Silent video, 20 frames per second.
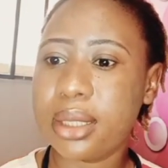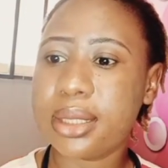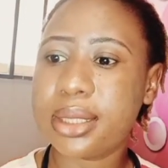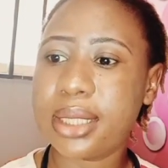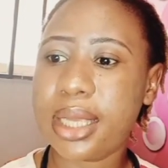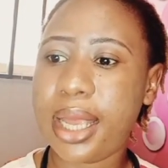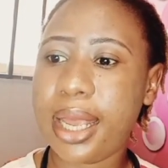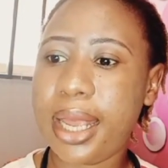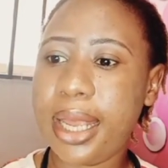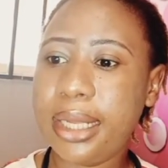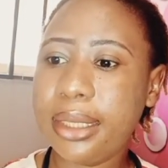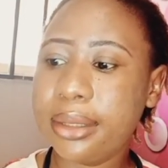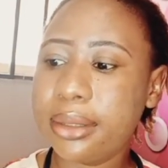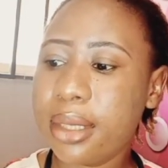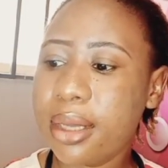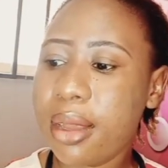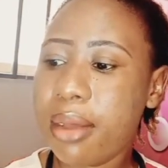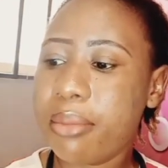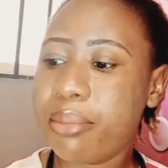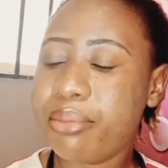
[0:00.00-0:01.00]
Then
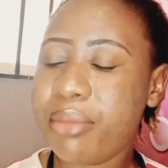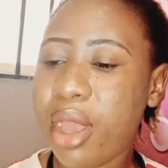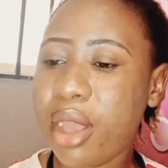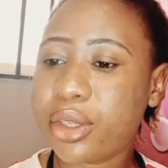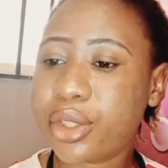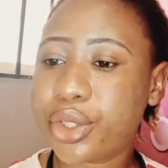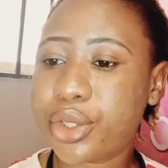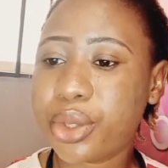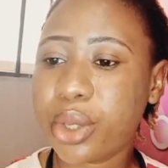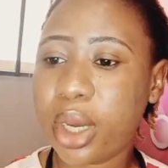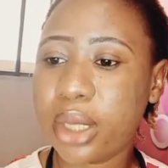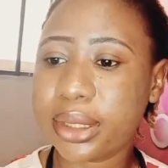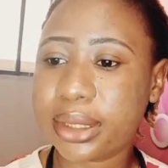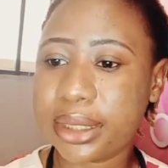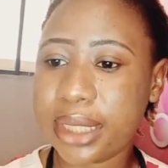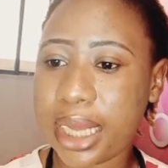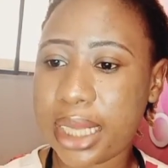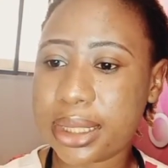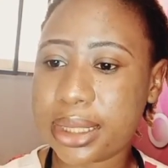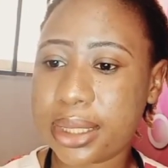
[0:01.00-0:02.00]
make sure
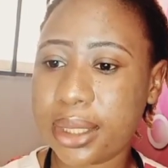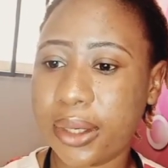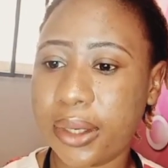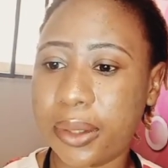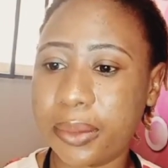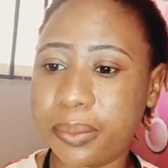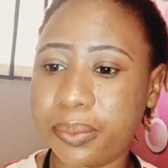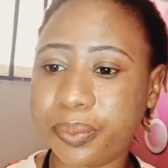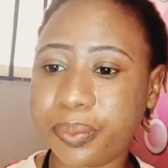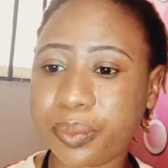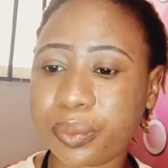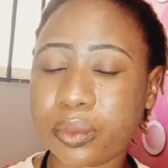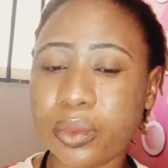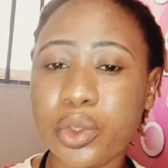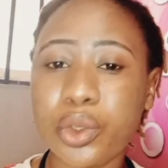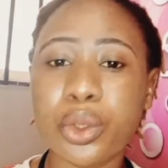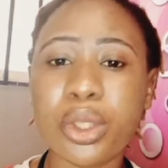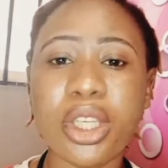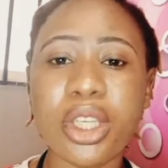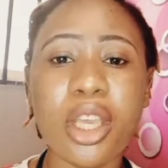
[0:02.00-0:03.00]
that
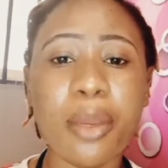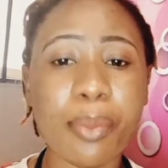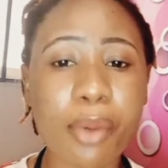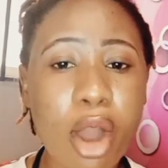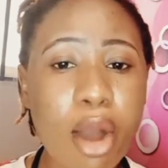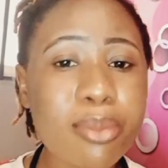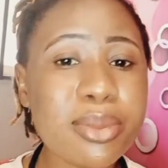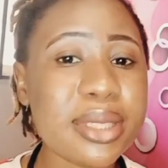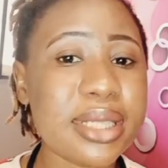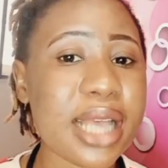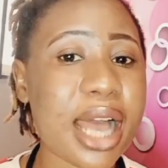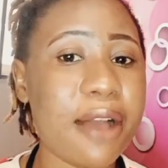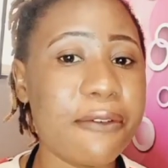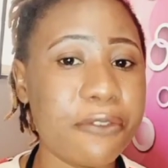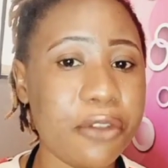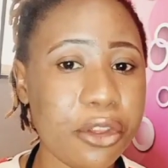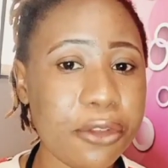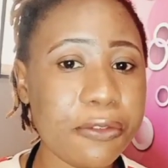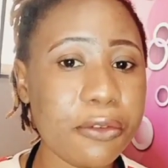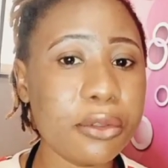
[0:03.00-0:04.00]
you keep
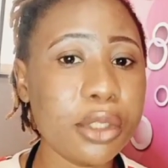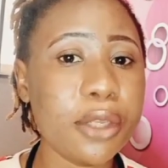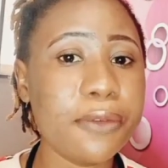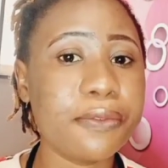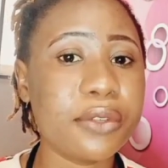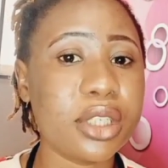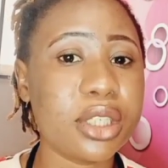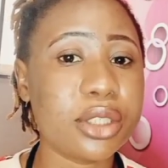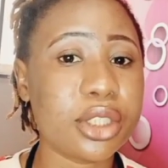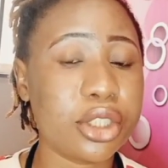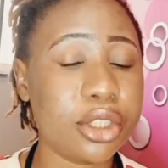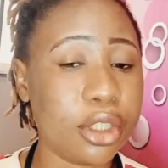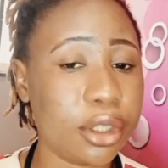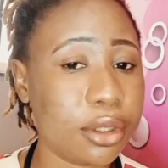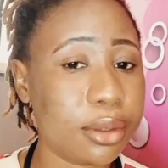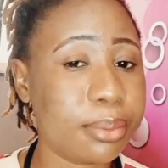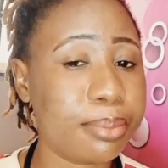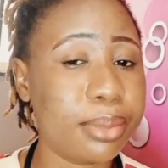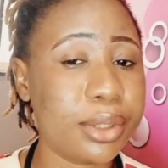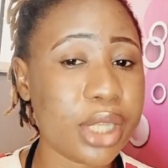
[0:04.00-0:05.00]
observing, even if the
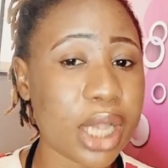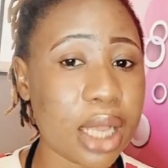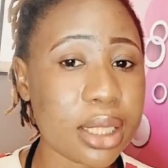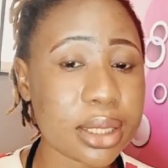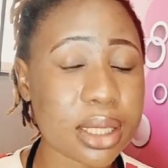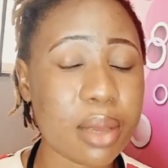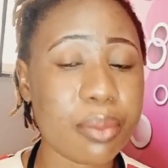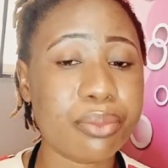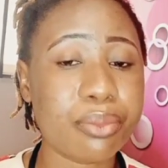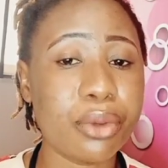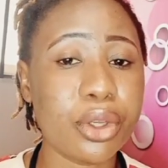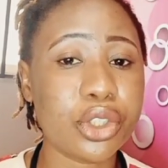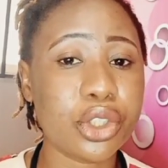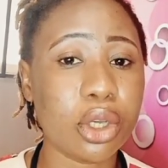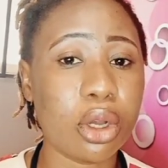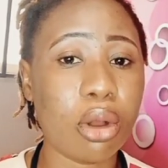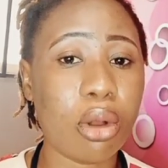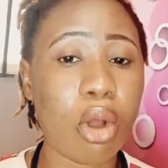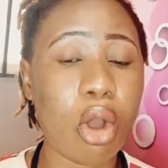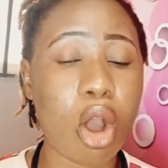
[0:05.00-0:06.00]
child's
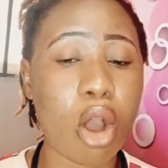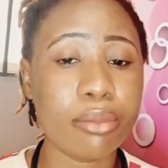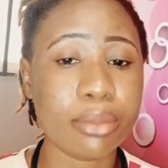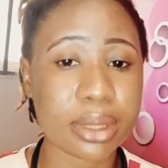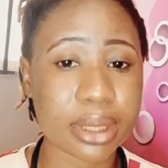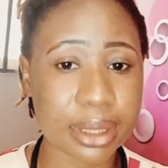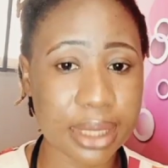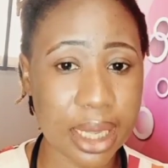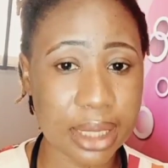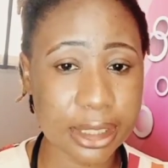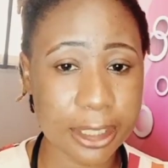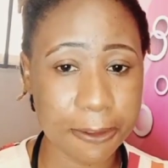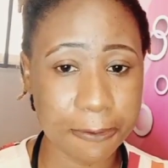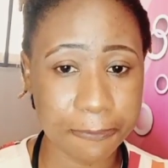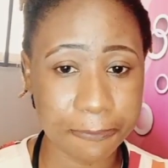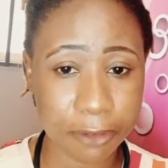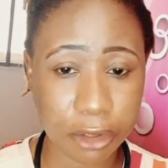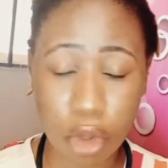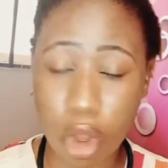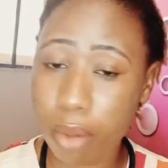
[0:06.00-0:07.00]
temperature comes
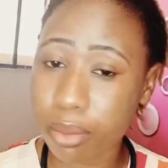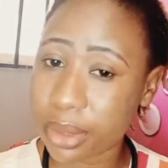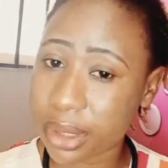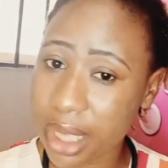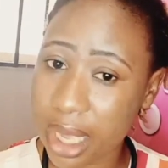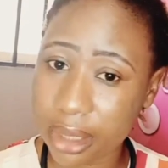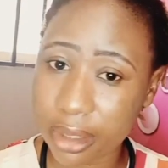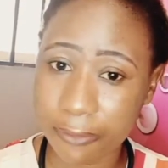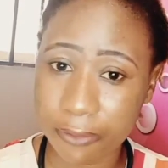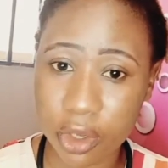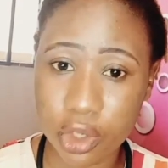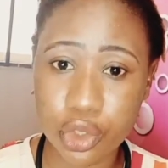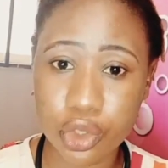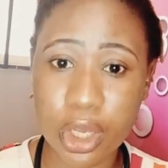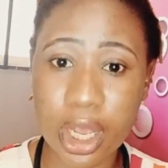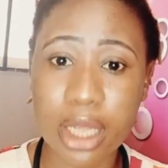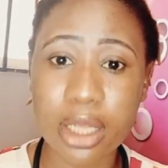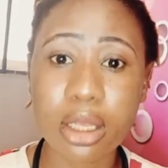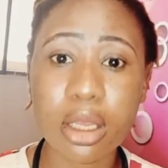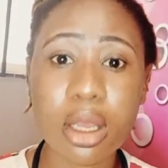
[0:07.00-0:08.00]
down
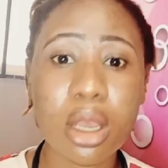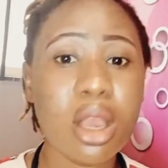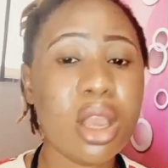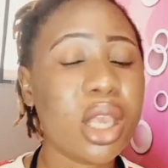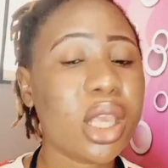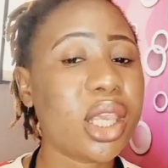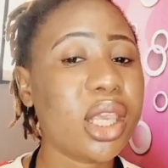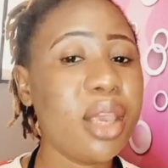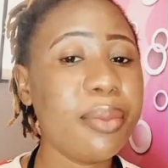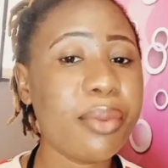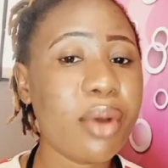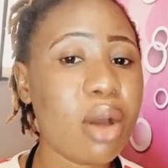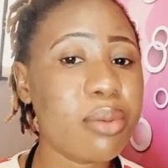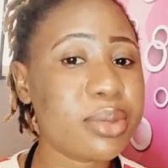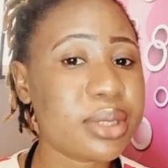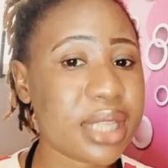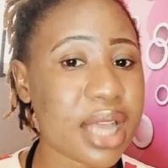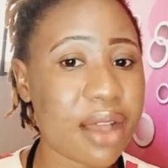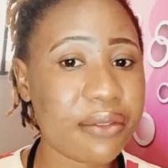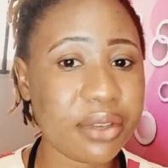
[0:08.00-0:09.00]
eventually. Keep
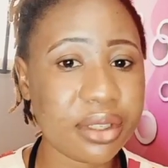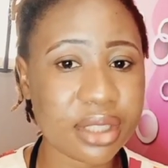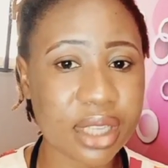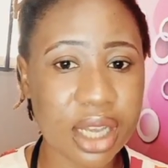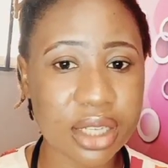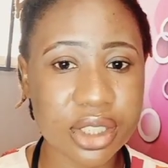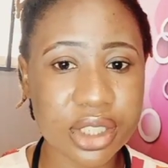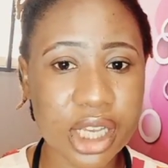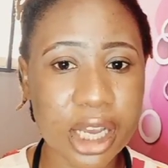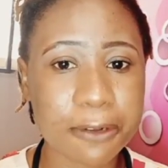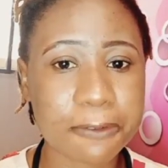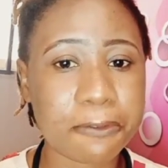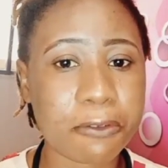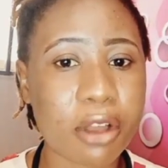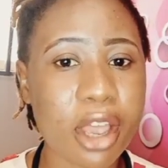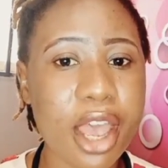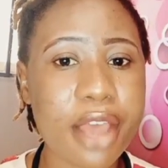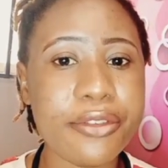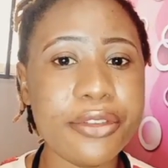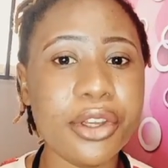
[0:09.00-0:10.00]
observing that child for
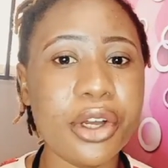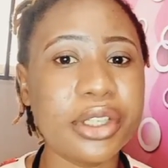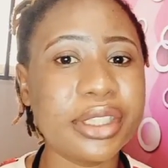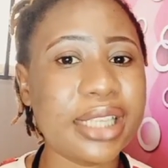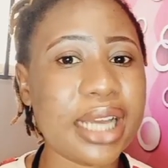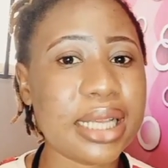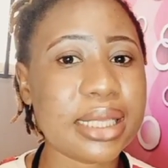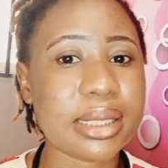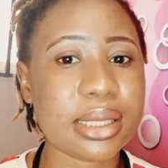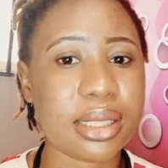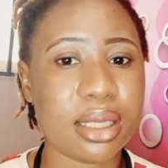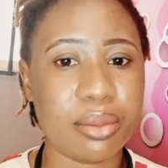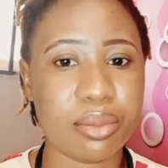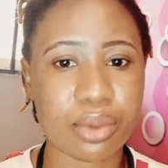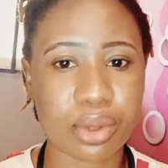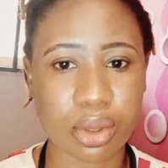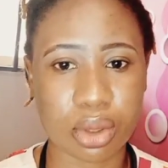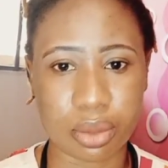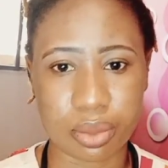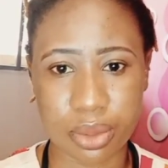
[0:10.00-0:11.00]
any other
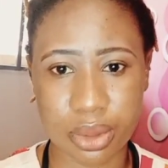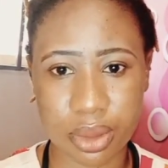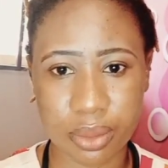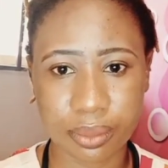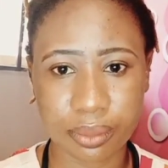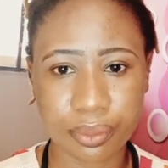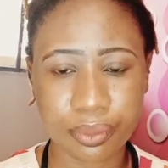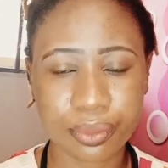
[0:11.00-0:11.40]
symptoms.